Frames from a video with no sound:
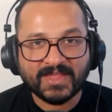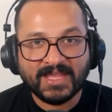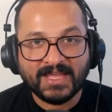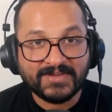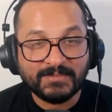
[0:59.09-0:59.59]

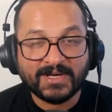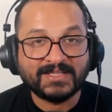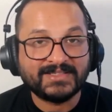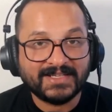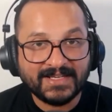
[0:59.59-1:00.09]
every
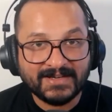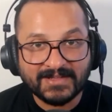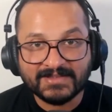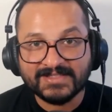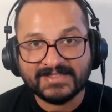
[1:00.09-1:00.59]
month, and I run
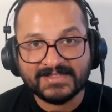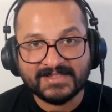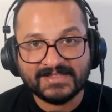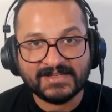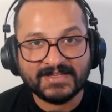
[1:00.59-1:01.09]
this
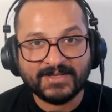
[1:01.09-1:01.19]
essentially